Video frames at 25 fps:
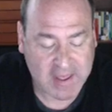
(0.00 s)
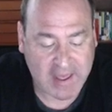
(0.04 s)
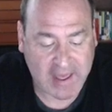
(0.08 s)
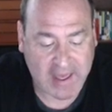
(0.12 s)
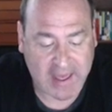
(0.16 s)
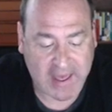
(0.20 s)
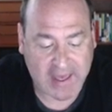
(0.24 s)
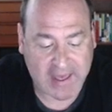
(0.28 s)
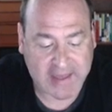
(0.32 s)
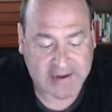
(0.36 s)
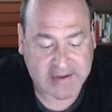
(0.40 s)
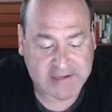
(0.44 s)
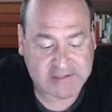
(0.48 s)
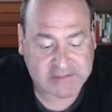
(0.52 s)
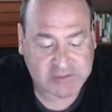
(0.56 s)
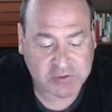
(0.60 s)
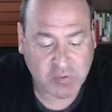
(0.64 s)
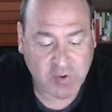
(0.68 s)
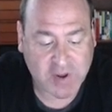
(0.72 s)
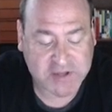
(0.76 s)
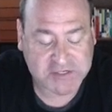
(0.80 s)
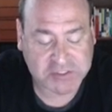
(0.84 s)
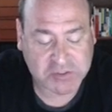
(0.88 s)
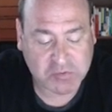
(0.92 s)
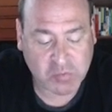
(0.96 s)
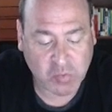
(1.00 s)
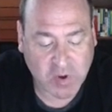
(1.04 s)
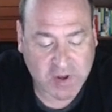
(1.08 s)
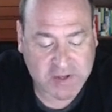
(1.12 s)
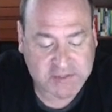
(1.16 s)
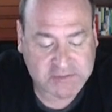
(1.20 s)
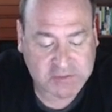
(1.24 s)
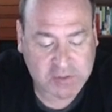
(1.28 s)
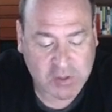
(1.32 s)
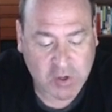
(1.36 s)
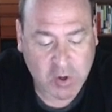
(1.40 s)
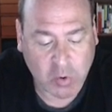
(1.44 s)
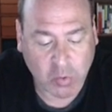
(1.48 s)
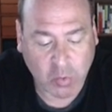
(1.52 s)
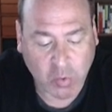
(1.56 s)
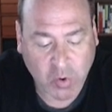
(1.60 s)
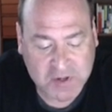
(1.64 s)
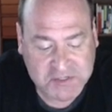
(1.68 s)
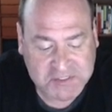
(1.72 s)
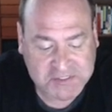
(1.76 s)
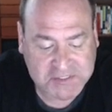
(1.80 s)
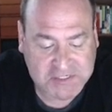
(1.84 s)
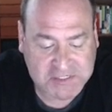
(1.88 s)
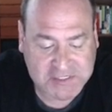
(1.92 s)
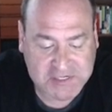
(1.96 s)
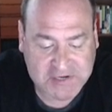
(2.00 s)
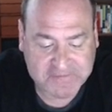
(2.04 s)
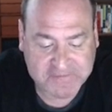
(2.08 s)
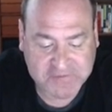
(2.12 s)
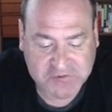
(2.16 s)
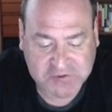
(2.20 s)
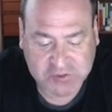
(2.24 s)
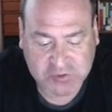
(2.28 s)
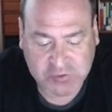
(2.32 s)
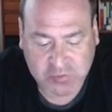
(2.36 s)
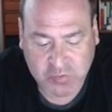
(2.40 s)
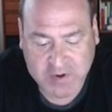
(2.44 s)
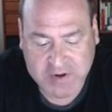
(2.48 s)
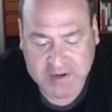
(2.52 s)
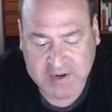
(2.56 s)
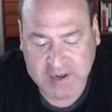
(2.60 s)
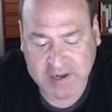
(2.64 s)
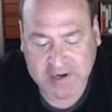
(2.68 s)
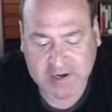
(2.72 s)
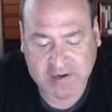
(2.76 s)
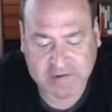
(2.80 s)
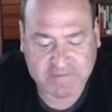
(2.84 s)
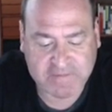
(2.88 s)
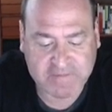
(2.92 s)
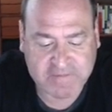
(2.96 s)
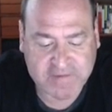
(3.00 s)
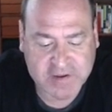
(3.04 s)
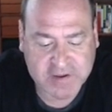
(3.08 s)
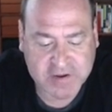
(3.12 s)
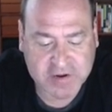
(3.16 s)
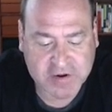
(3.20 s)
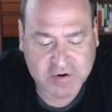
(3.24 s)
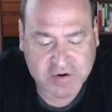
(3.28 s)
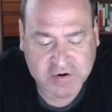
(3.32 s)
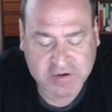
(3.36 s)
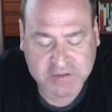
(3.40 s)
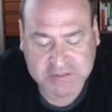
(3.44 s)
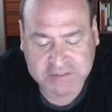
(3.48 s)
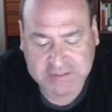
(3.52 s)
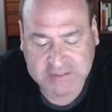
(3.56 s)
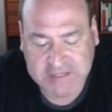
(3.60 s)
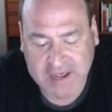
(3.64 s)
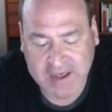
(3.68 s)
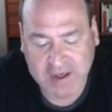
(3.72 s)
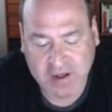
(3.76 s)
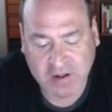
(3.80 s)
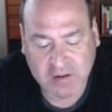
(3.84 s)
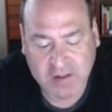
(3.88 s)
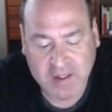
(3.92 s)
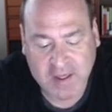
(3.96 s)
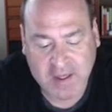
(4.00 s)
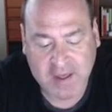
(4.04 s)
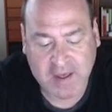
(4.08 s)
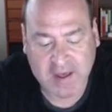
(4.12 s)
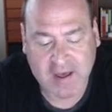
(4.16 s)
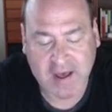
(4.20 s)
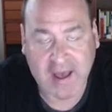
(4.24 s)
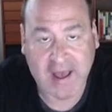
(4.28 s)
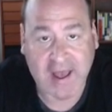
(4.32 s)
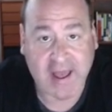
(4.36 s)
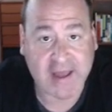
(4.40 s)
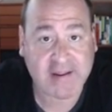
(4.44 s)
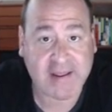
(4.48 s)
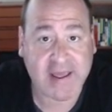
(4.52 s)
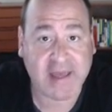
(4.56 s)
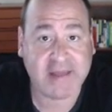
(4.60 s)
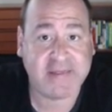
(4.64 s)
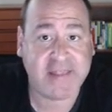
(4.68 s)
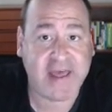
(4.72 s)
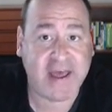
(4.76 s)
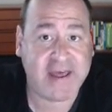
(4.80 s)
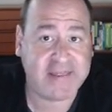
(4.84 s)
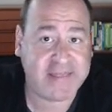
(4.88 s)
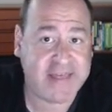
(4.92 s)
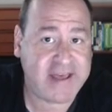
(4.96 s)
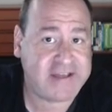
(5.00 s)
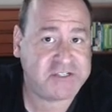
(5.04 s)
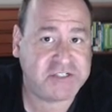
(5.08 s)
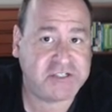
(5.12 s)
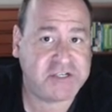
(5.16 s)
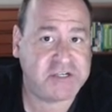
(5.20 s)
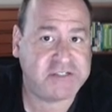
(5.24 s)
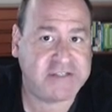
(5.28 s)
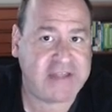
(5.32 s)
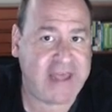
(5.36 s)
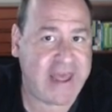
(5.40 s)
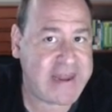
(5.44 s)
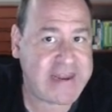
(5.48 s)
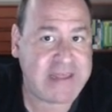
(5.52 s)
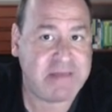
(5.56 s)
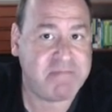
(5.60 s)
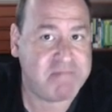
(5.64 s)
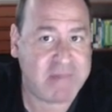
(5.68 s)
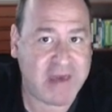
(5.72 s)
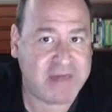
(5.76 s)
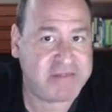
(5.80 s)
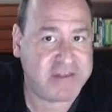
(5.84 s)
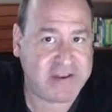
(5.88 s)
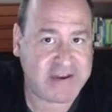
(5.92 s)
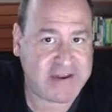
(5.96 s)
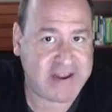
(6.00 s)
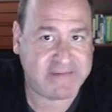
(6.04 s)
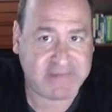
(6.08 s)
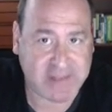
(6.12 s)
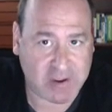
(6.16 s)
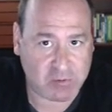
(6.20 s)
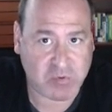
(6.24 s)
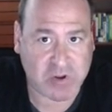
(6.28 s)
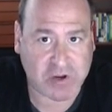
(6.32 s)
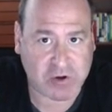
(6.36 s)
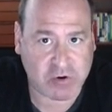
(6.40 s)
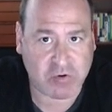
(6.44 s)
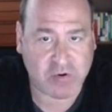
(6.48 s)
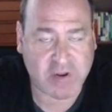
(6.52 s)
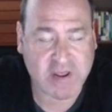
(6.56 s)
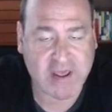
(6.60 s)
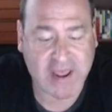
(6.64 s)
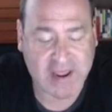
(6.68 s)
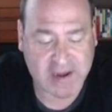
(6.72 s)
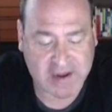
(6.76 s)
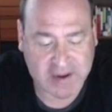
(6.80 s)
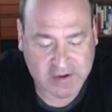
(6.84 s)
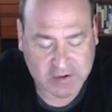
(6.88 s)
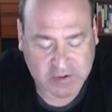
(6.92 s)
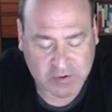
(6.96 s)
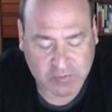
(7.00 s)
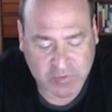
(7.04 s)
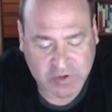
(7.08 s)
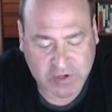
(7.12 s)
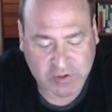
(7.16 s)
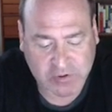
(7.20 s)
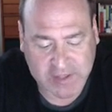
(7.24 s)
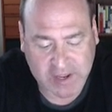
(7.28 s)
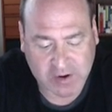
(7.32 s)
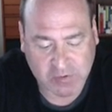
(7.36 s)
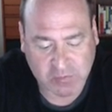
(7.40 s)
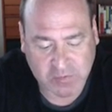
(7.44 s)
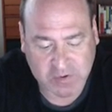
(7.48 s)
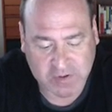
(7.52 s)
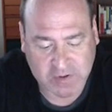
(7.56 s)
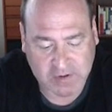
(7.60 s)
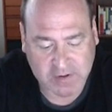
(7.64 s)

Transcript: And his question was, what's the difference between a configure cell, and again, that's just any method name that we created, that